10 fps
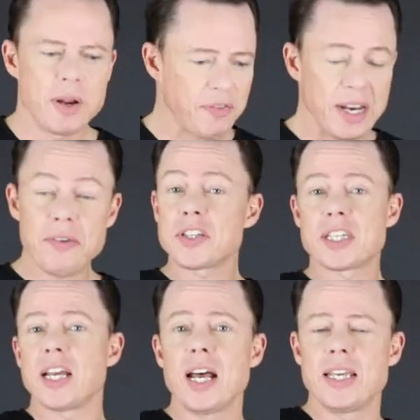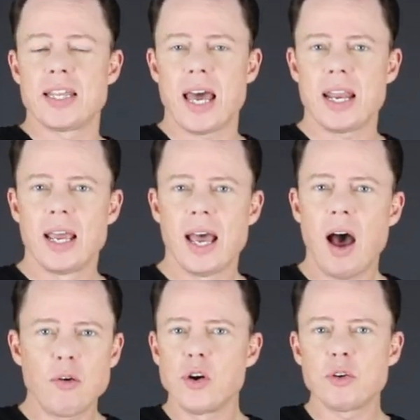But if I never study that,
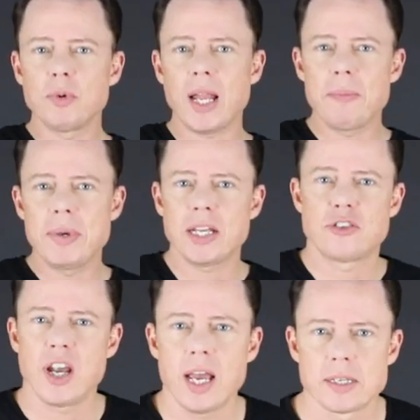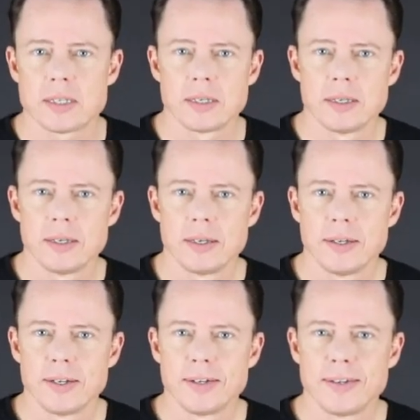how good will I be at chess?
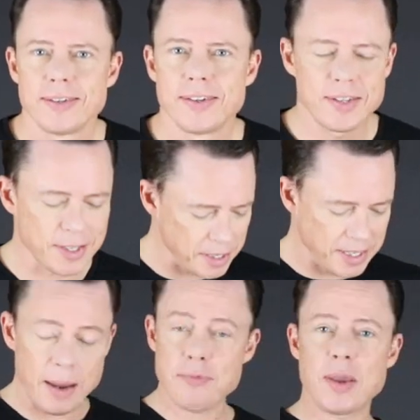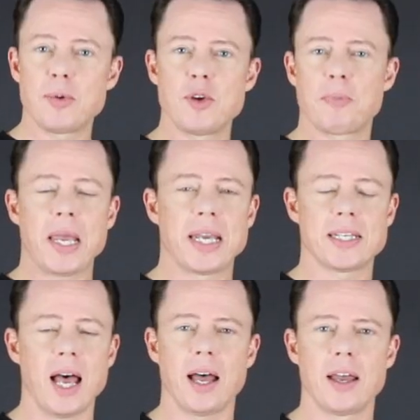And this is the same thing when you play
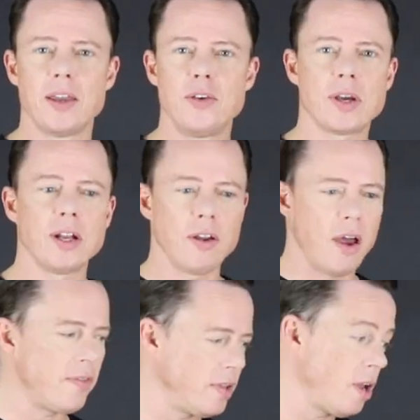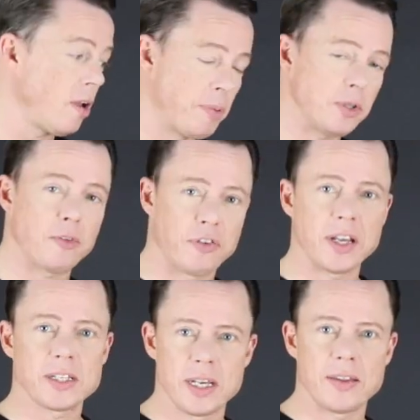guitar. You can learn the, you know, put your
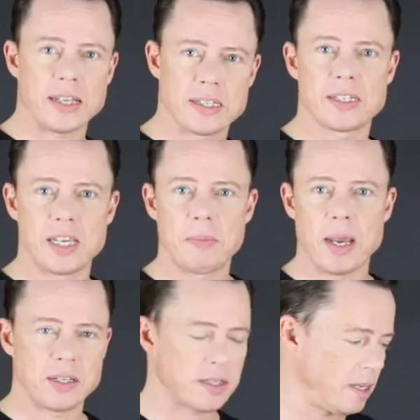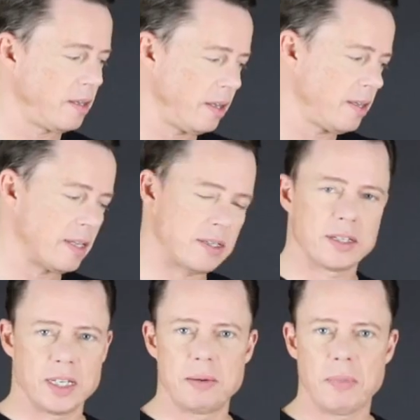fingers here, that's a C major, that's a
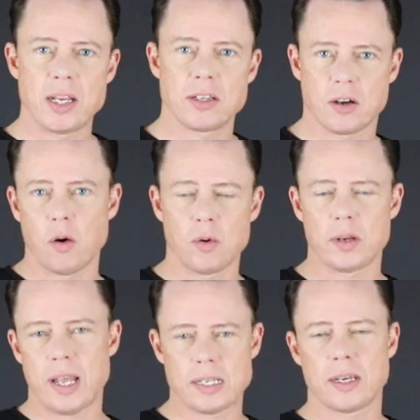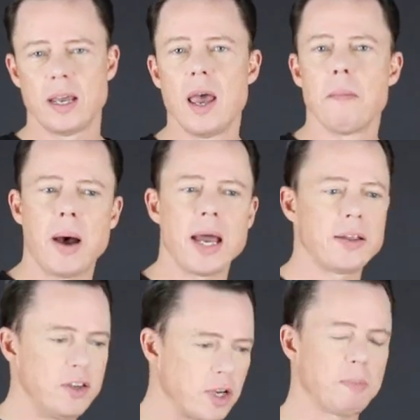D major chord, and that's a
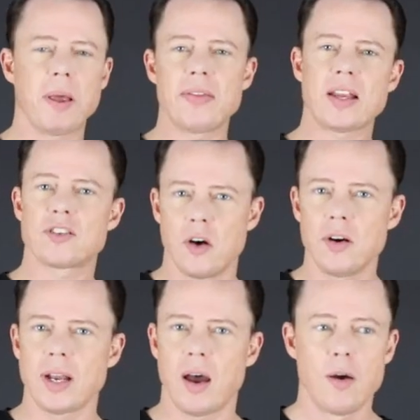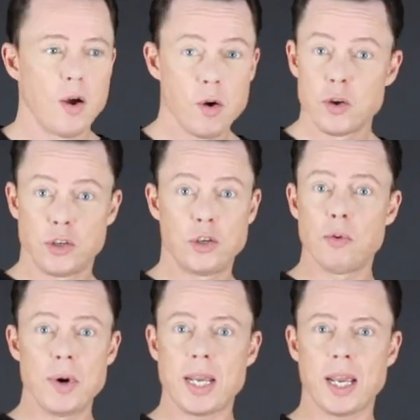minor. You can play that song now.
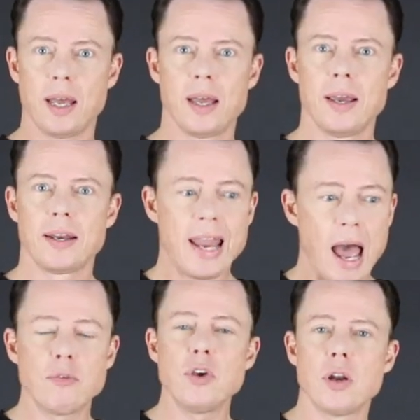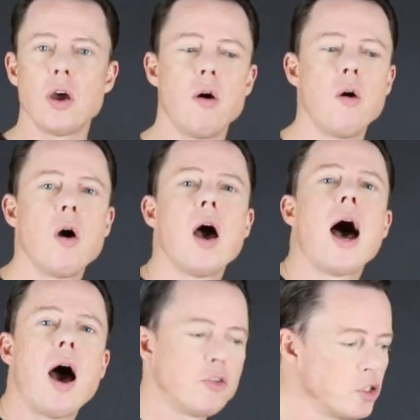Eureka! Now you know
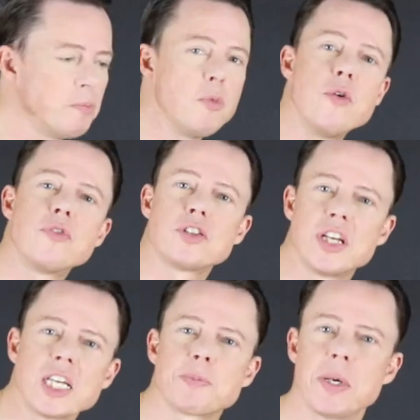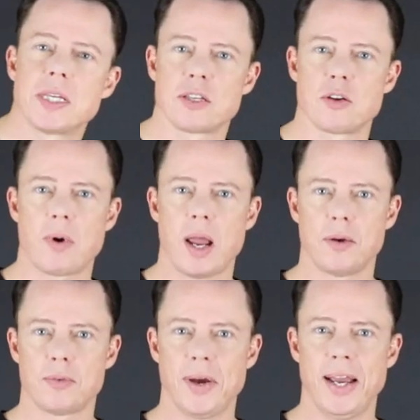how to move the chess pieces
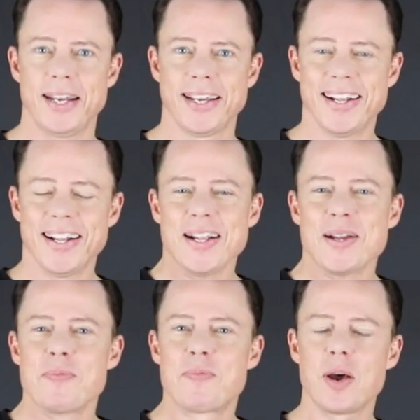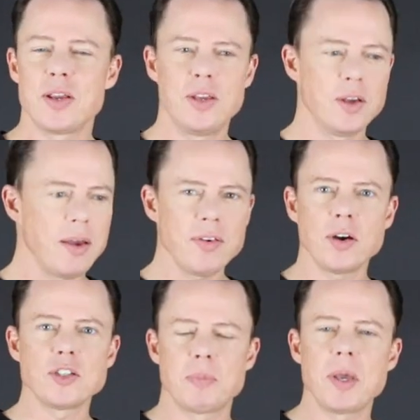around, right? But you're never
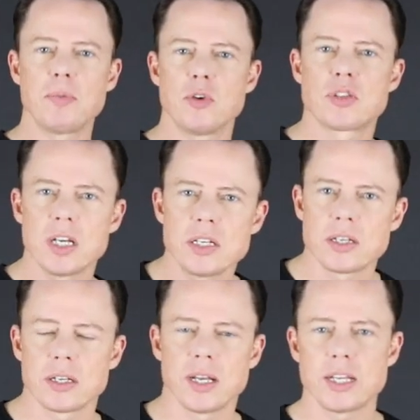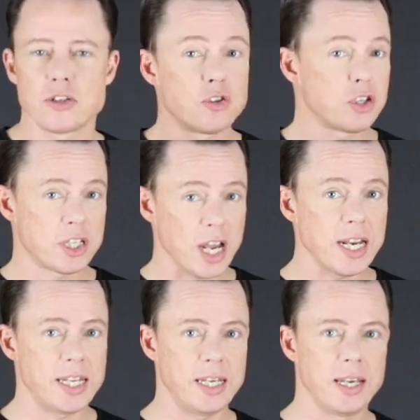going to be a musician unless you
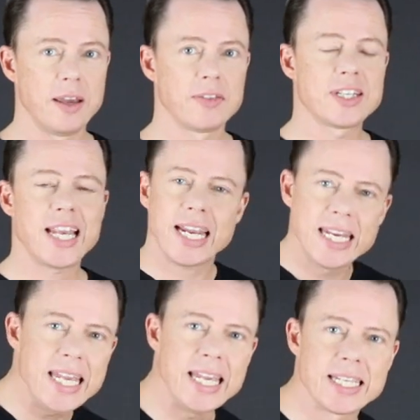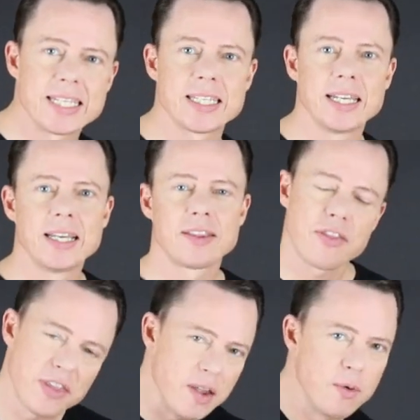study the techniques,
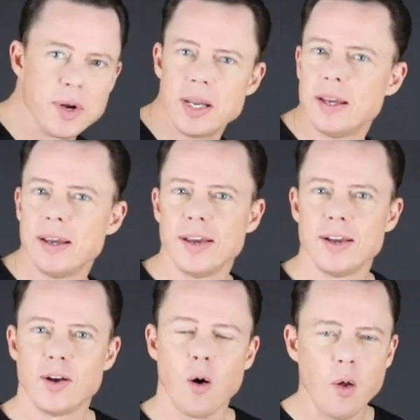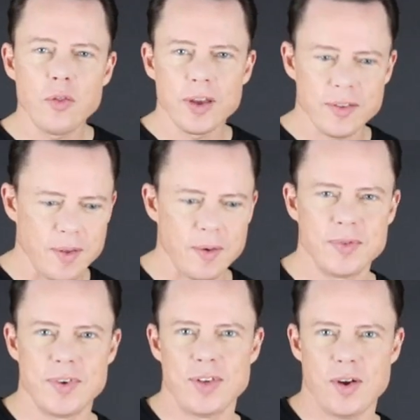the theory, all
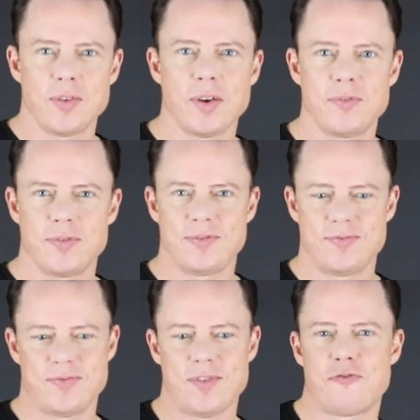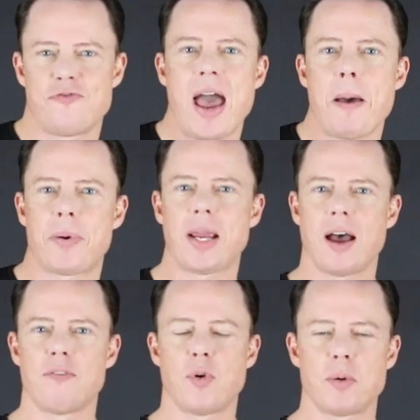the fabric
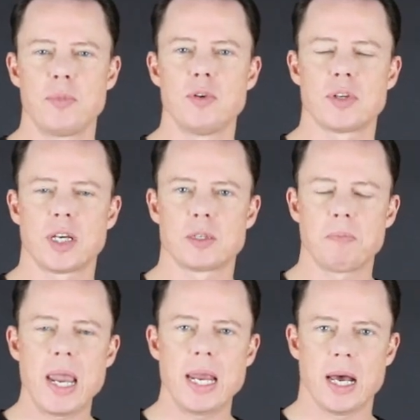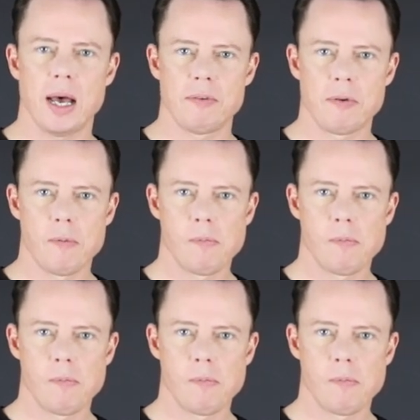of what music is made of.